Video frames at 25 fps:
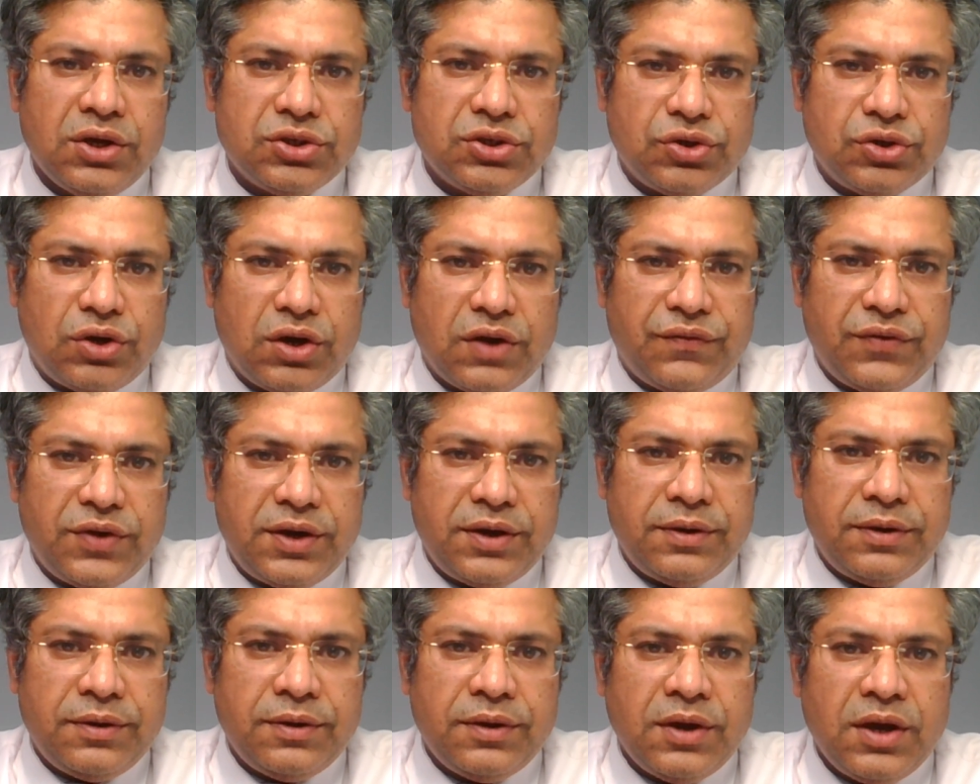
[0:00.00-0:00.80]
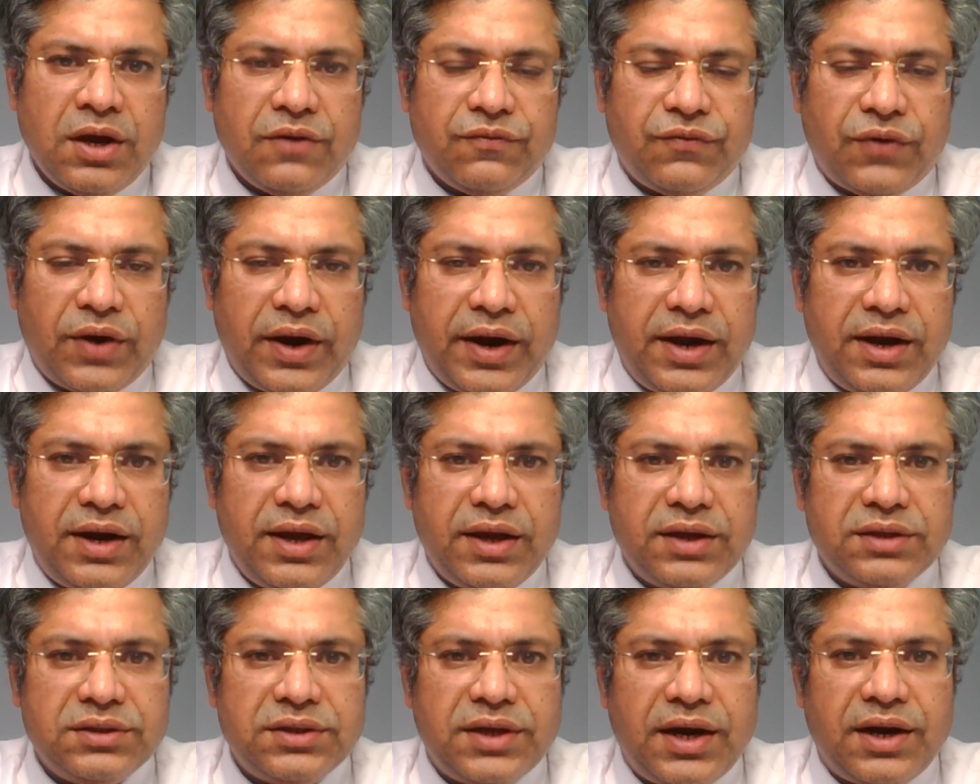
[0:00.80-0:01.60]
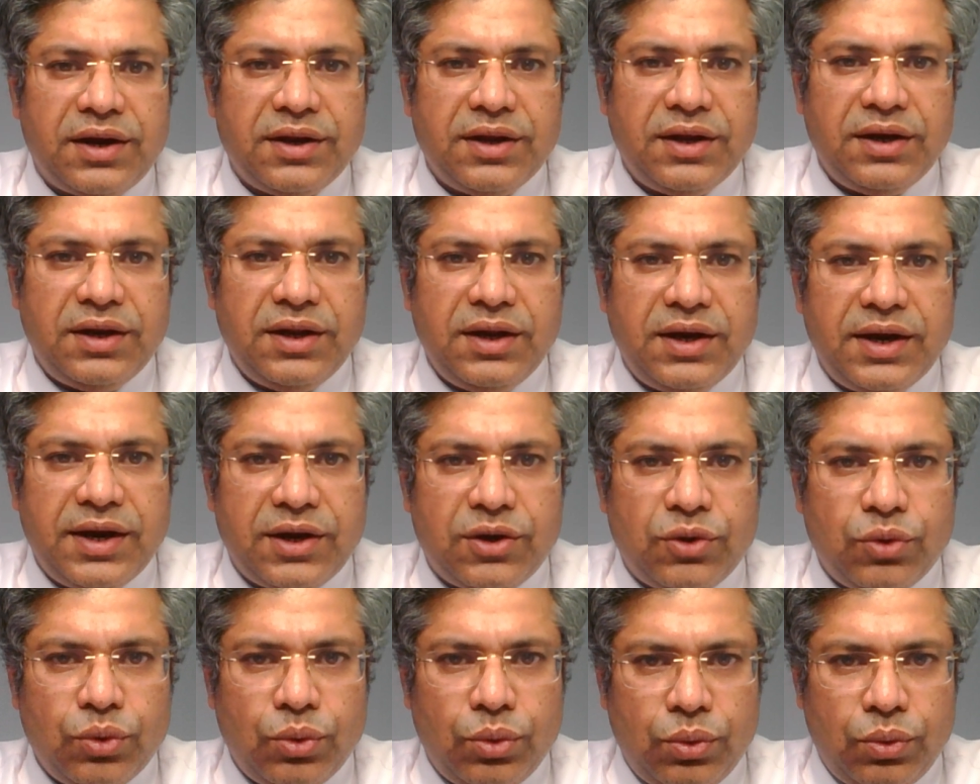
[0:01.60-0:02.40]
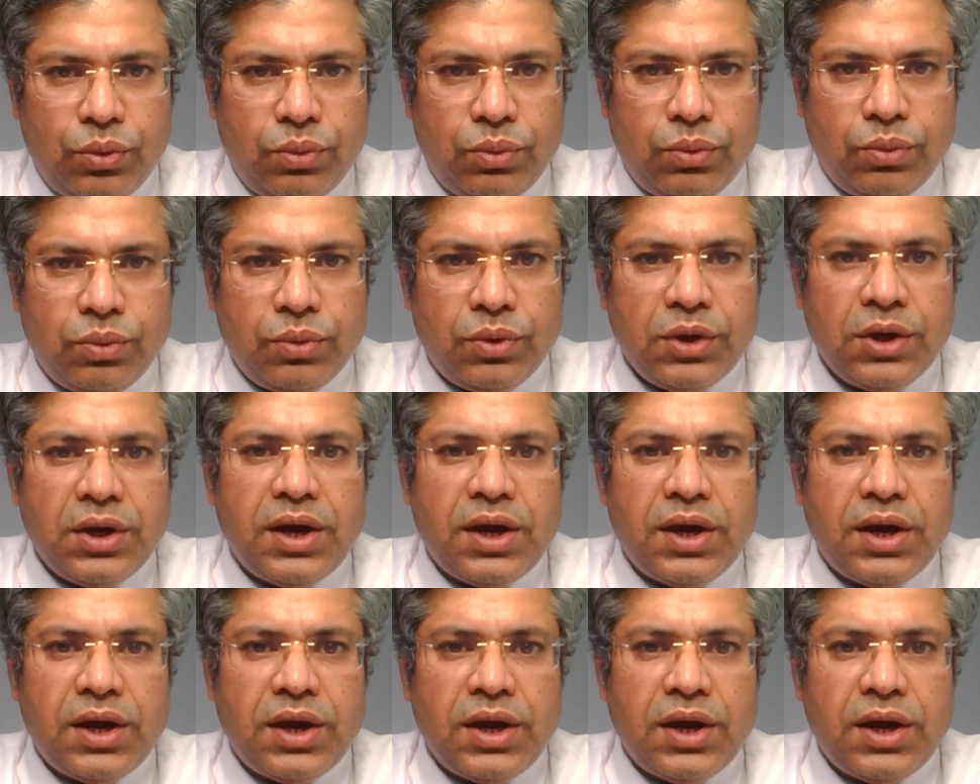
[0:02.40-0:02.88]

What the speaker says: sort of an finding that really led to